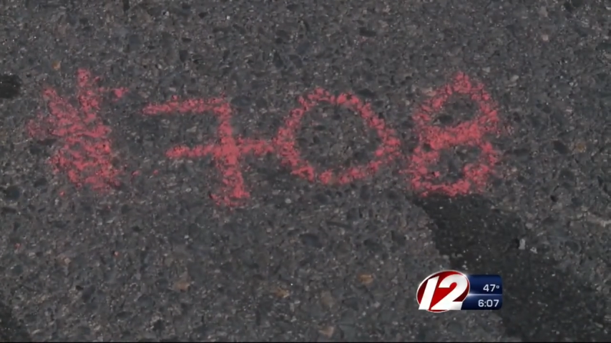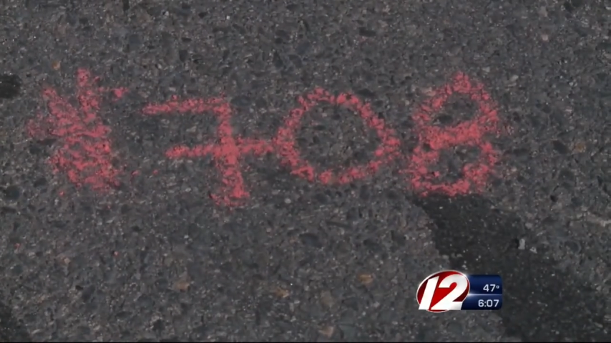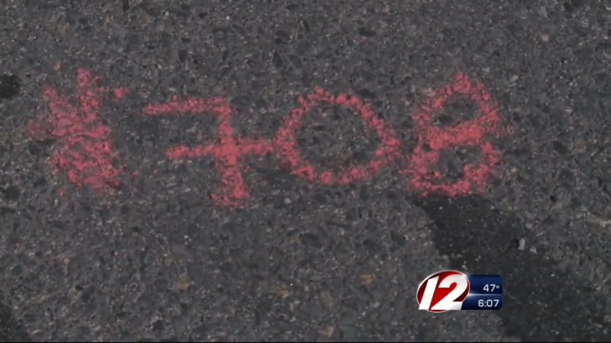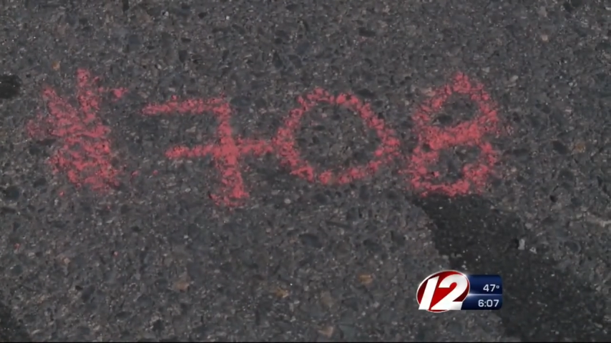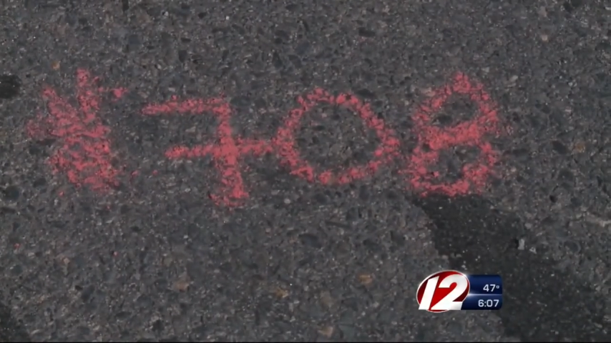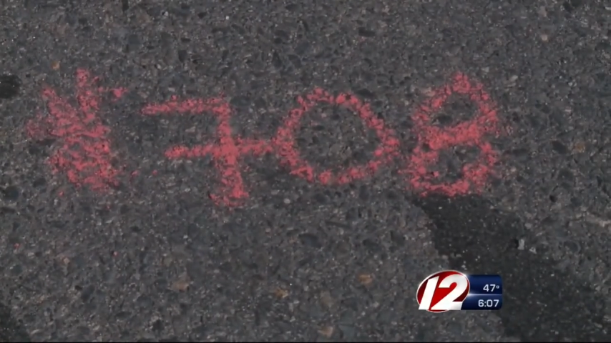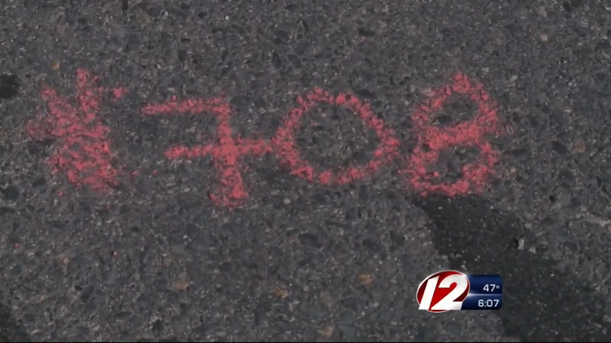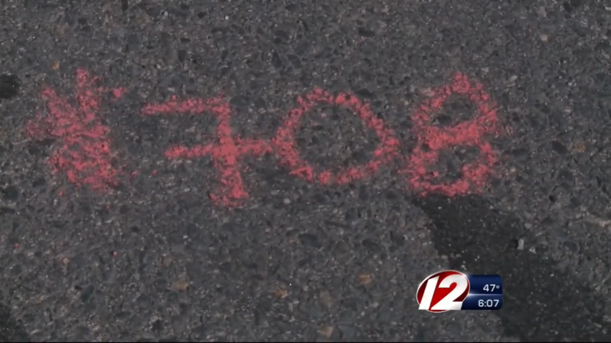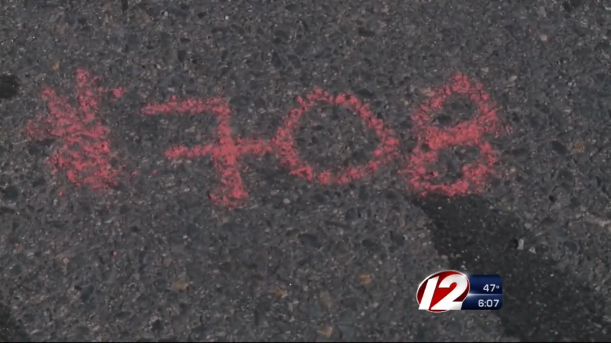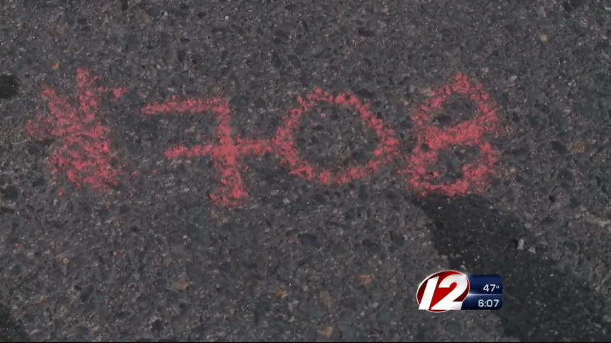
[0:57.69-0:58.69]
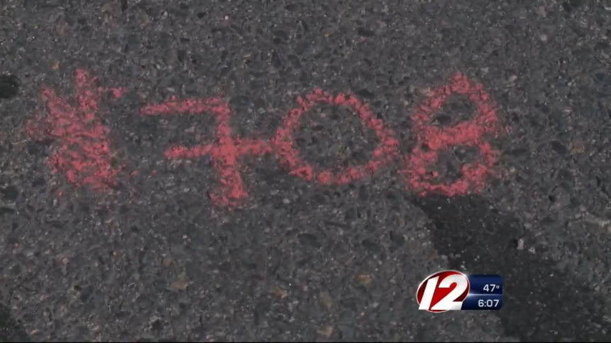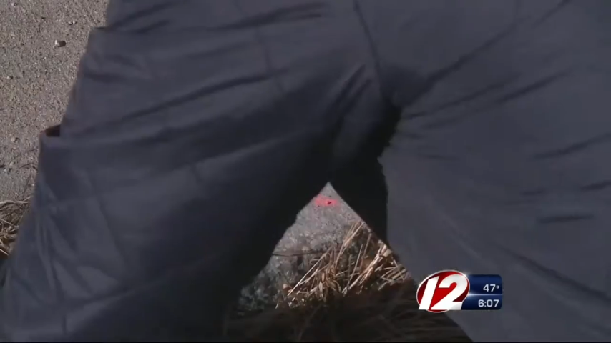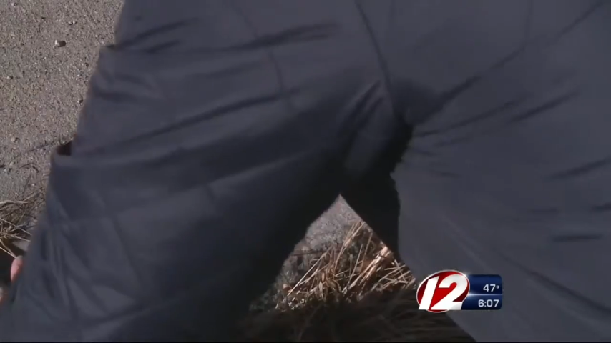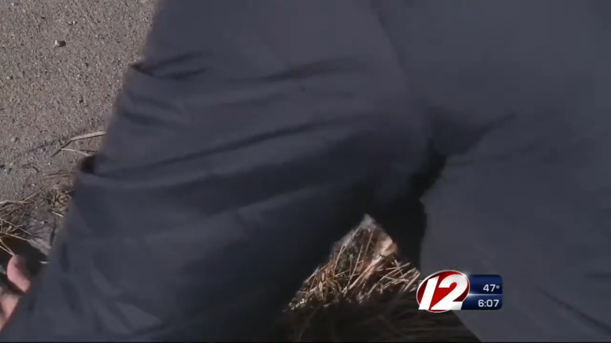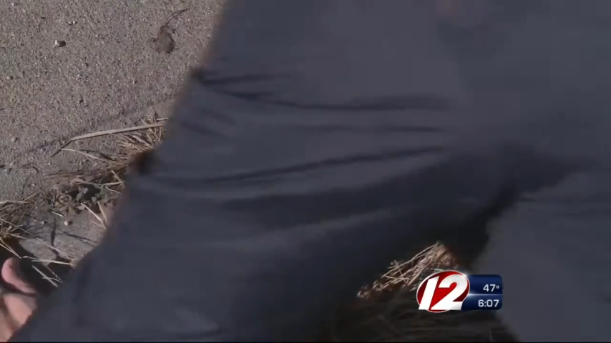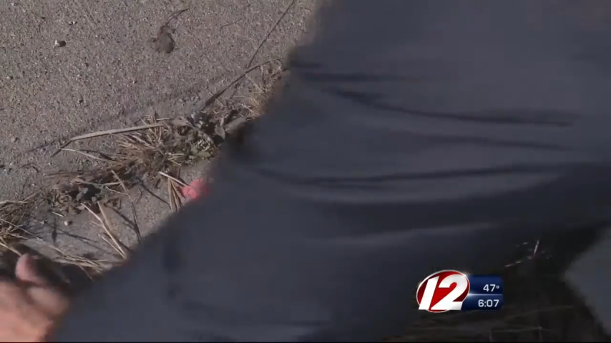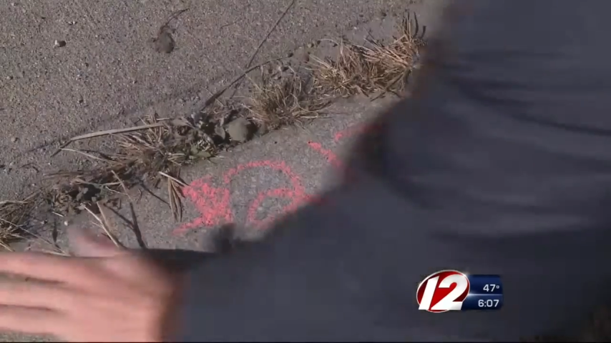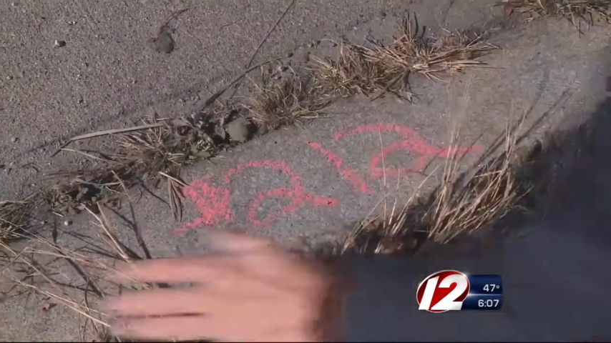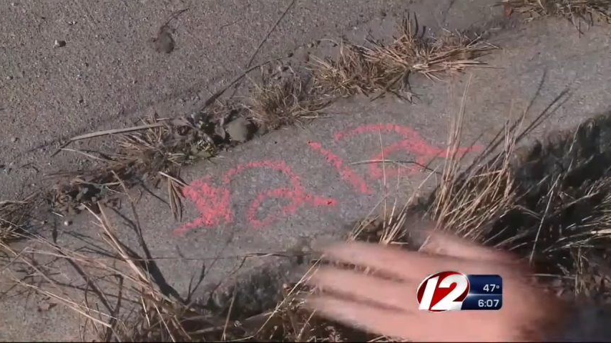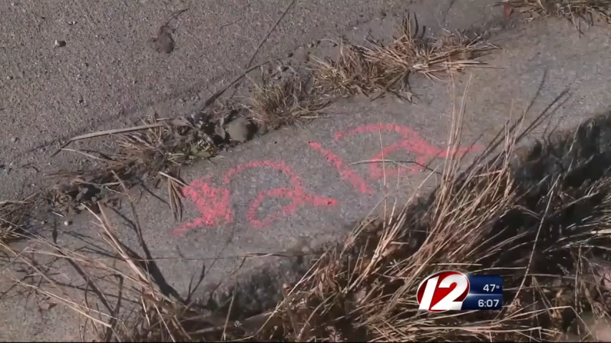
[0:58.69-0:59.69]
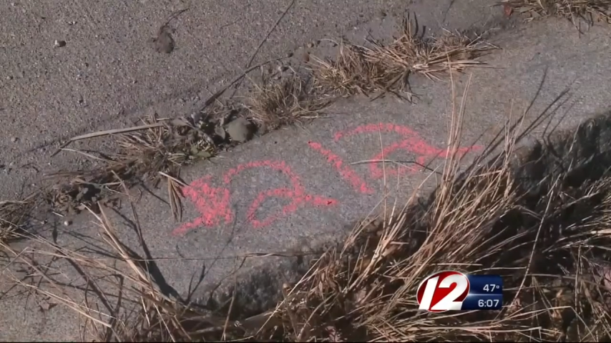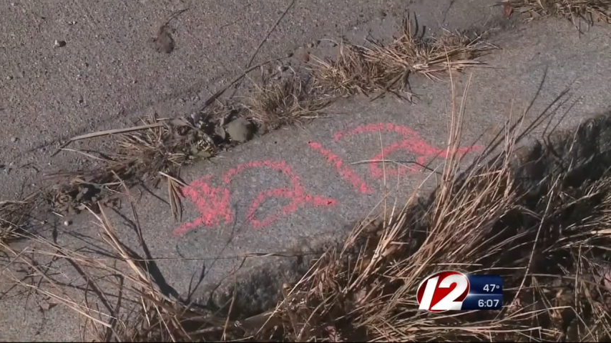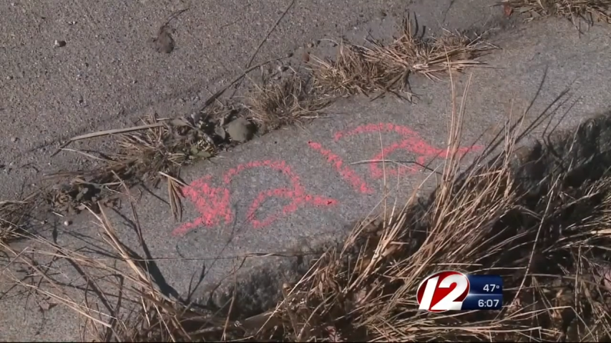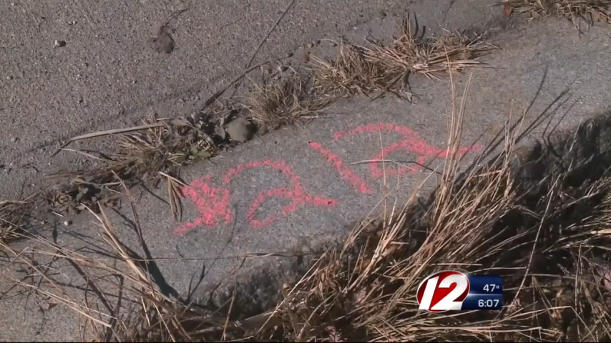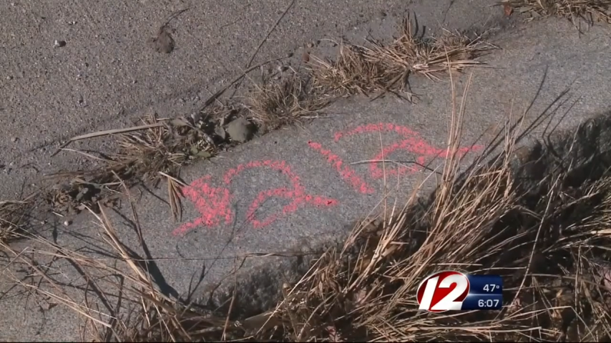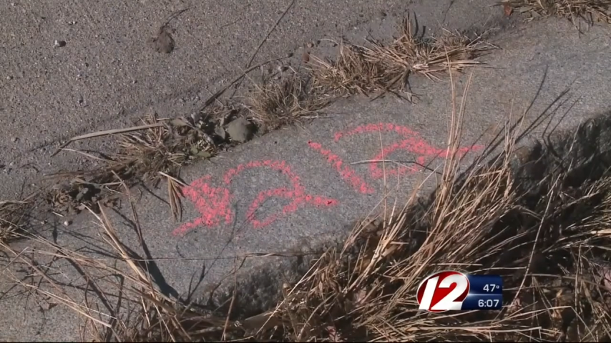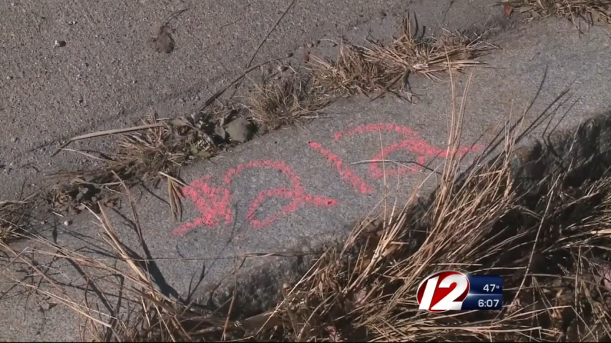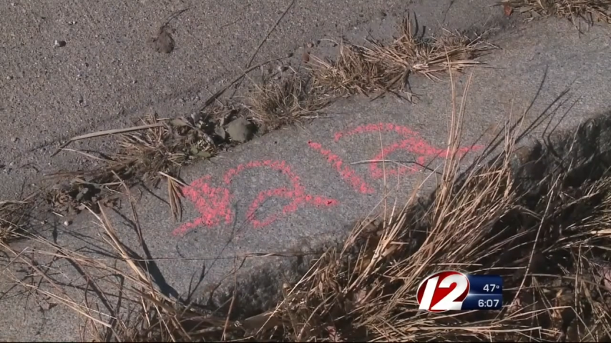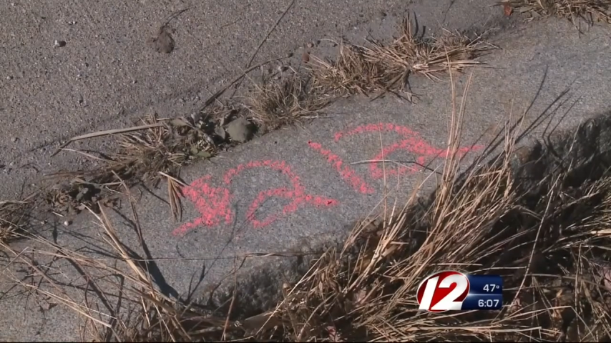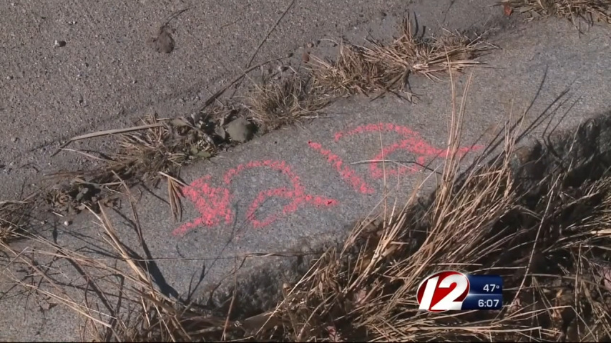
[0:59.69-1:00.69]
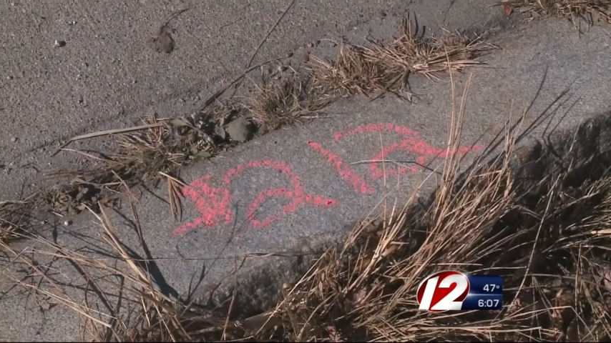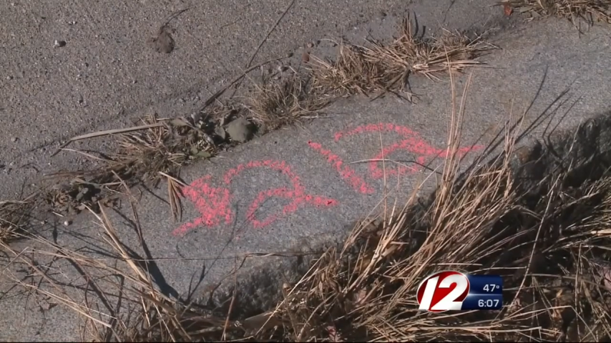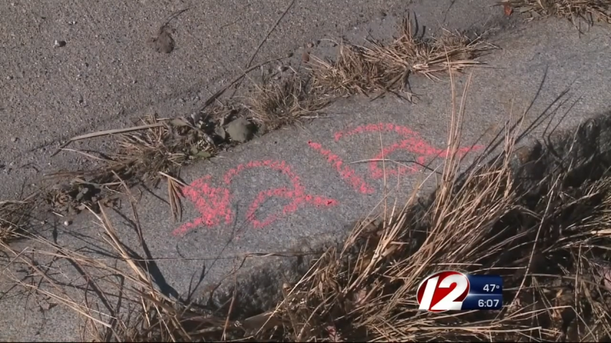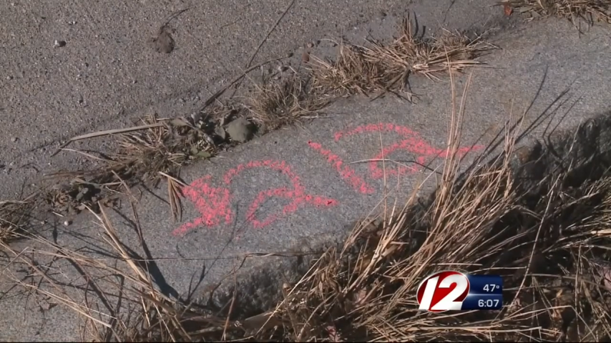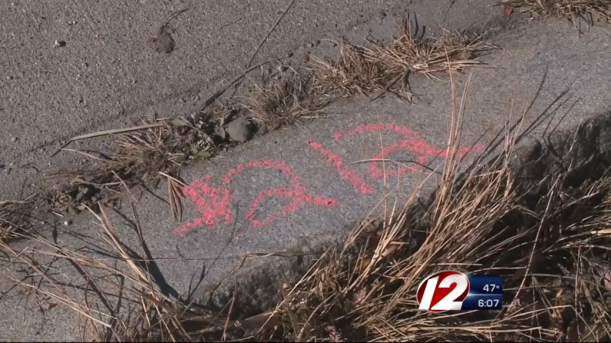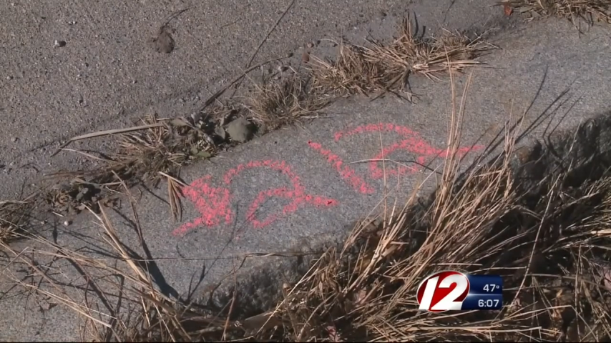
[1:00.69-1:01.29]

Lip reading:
(no speaker visible)